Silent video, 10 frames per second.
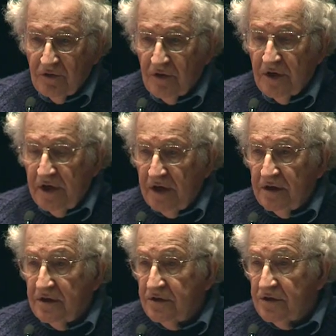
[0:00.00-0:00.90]
for, an
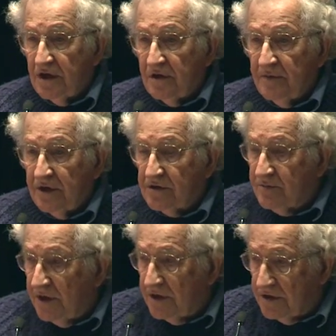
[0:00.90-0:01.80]
end to settlement
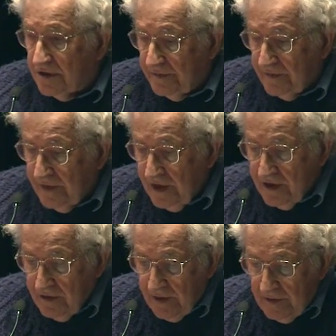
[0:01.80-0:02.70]
expansion.
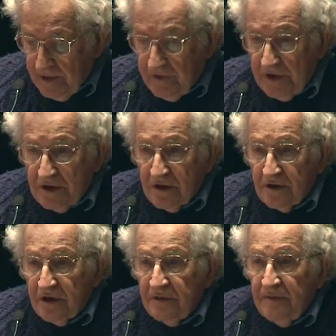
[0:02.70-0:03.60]
Obama
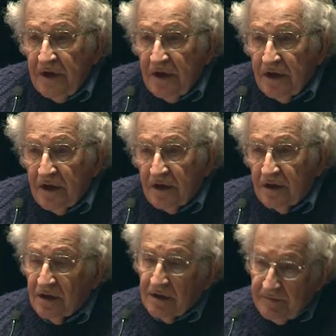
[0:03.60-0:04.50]
vetoed it.
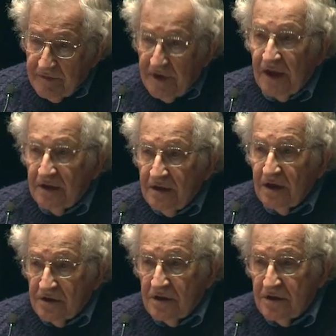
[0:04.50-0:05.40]
That,
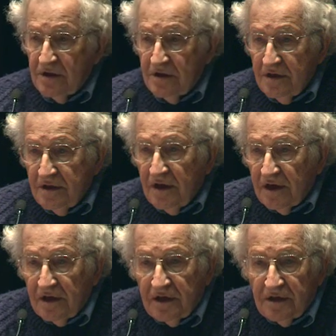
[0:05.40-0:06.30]
as I said, did get
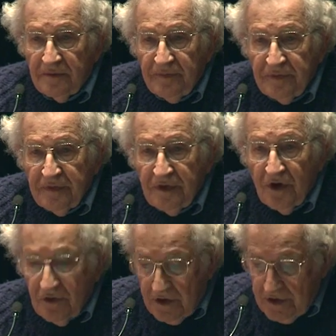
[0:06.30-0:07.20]
a little
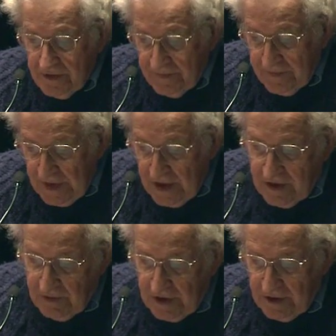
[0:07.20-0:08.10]
notice.
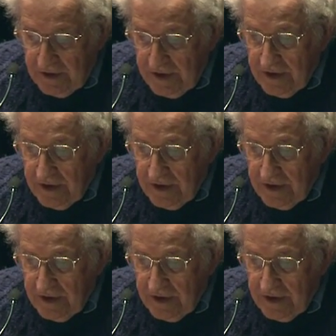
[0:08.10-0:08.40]
Well,